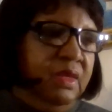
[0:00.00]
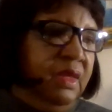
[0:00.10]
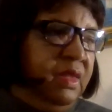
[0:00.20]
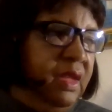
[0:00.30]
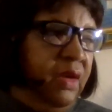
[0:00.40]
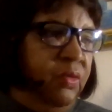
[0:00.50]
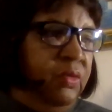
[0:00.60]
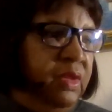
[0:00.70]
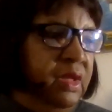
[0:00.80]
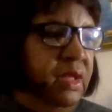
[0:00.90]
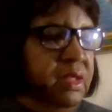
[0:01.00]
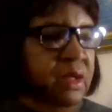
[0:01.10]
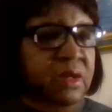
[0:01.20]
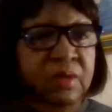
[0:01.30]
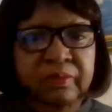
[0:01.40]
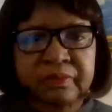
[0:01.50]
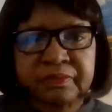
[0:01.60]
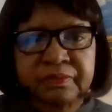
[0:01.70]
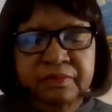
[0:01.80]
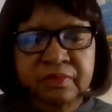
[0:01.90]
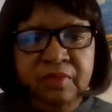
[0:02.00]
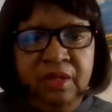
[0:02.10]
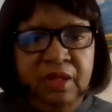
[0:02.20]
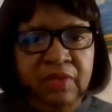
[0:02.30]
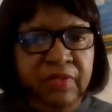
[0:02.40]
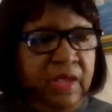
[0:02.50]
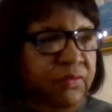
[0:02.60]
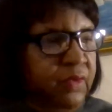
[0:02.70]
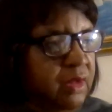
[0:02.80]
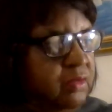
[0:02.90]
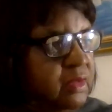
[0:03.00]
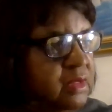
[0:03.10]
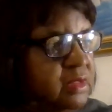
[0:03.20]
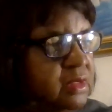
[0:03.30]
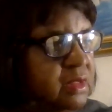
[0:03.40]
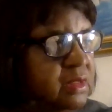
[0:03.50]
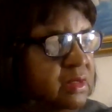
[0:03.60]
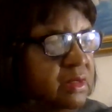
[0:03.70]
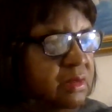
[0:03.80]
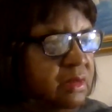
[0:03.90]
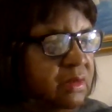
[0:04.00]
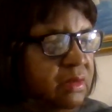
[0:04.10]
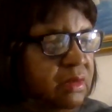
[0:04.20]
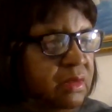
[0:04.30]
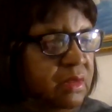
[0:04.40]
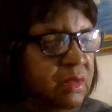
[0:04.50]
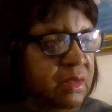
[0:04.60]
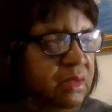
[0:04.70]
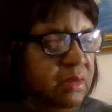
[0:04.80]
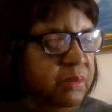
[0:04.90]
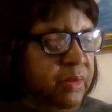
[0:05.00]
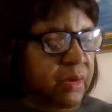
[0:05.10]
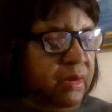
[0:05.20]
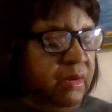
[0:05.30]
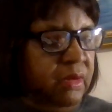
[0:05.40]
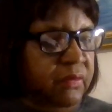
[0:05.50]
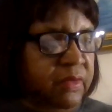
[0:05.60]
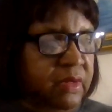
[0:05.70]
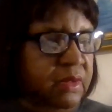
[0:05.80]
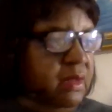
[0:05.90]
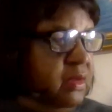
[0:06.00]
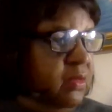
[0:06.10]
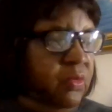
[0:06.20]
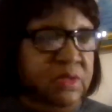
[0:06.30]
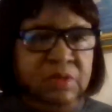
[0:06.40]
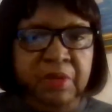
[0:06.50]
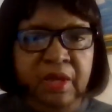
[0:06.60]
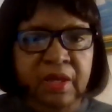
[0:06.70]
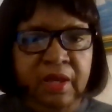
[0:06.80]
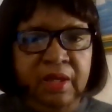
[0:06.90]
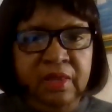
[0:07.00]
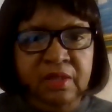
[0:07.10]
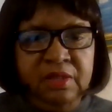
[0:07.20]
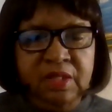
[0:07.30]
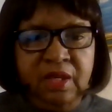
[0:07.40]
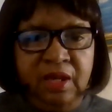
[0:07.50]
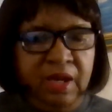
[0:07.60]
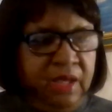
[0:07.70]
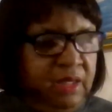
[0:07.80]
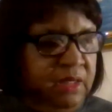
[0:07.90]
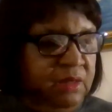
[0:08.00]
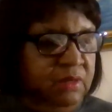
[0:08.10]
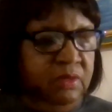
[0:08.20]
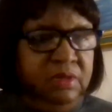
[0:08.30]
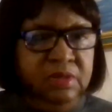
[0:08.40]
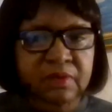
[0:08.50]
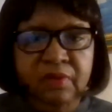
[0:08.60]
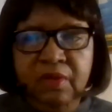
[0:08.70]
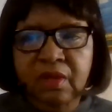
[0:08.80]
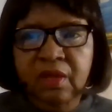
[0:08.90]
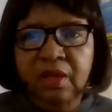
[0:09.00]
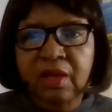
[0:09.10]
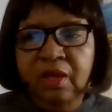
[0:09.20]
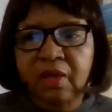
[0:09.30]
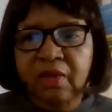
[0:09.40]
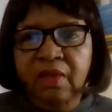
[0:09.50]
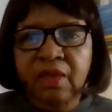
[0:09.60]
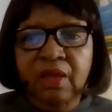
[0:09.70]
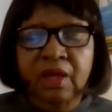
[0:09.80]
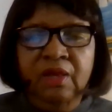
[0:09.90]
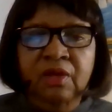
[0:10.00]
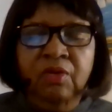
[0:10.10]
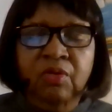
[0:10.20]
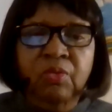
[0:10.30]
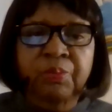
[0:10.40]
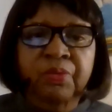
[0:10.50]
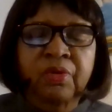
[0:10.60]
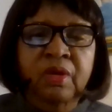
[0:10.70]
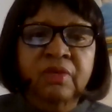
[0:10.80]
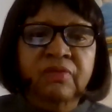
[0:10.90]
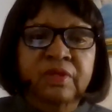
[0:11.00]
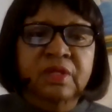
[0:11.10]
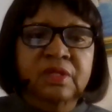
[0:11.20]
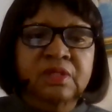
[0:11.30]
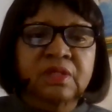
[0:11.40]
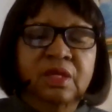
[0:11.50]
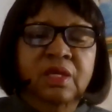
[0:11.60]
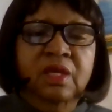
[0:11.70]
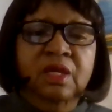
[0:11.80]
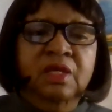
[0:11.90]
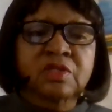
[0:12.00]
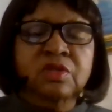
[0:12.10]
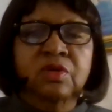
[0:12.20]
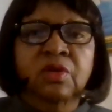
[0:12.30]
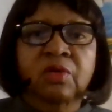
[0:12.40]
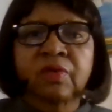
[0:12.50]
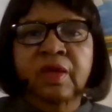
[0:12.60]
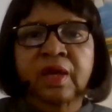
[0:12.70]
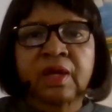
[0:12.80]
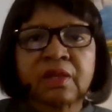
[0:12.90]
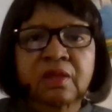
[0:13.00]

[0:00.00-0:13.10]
And then I won't need anything for long distance part of it once my eye, the second eye heals. And the whole point of this is to know that,